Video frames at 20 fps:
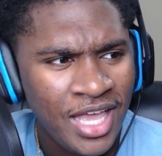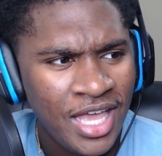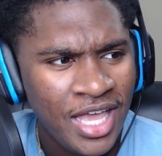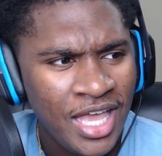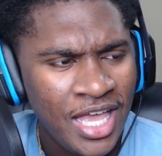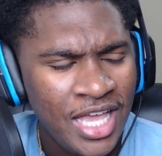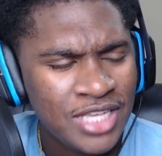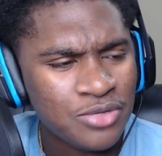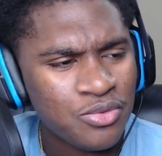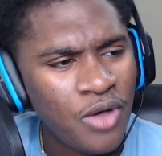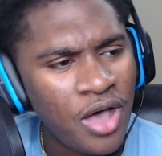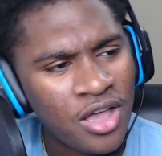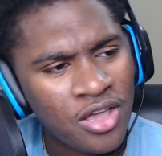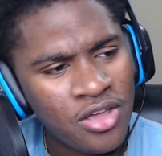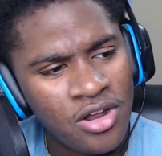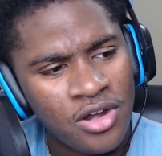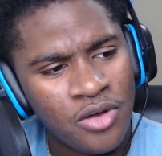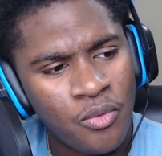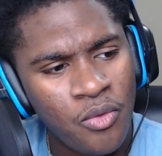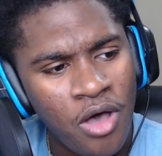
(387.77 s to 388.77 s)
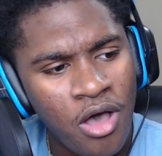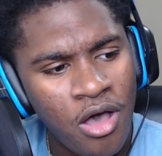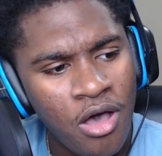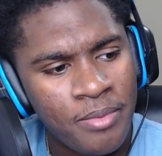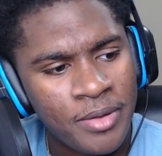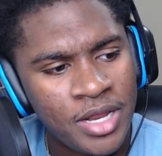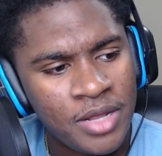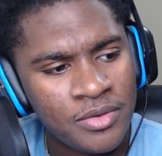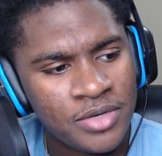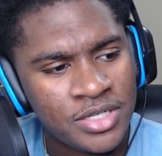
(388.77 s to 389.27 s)
He's walking on the wall,
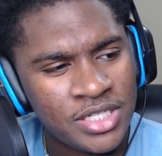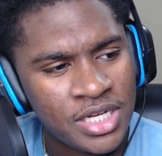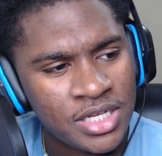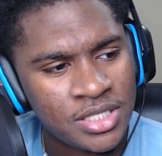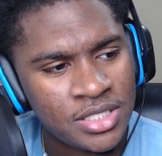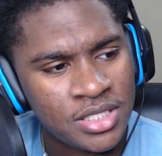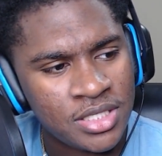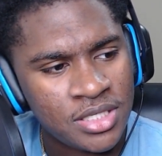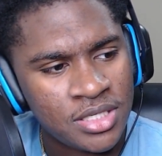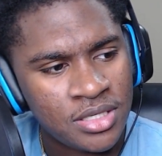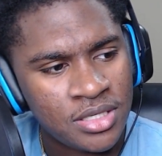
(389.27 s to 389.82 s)
but he was just,